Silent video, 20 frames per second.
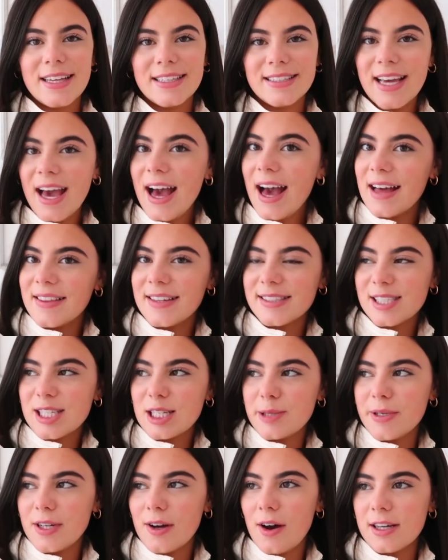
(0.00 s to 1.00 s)
yeah that's
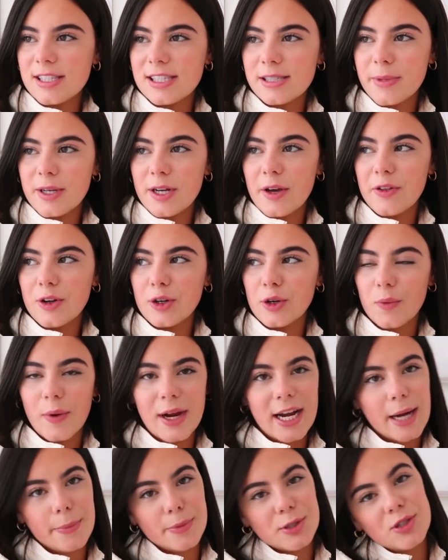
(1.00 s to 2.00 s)
going to be awesome another
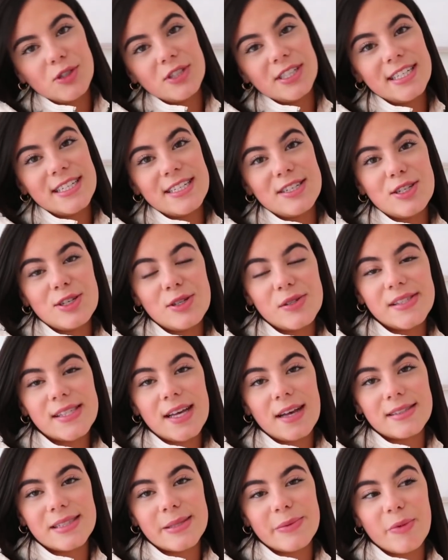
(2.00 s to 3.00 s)
great opportunity to
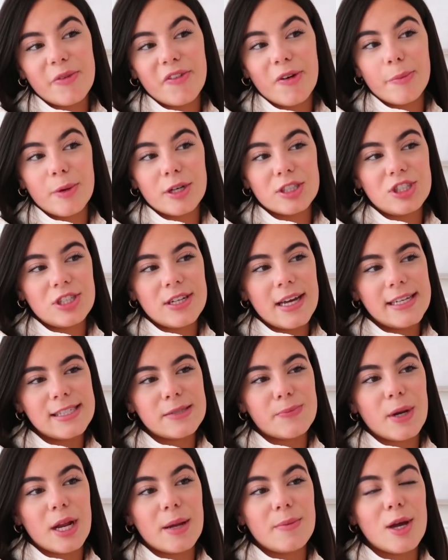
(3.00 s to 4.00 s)
sell some of our merchandise
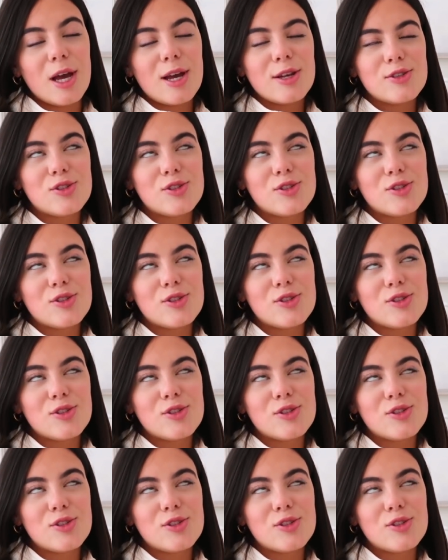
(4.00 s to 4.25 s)
but I'm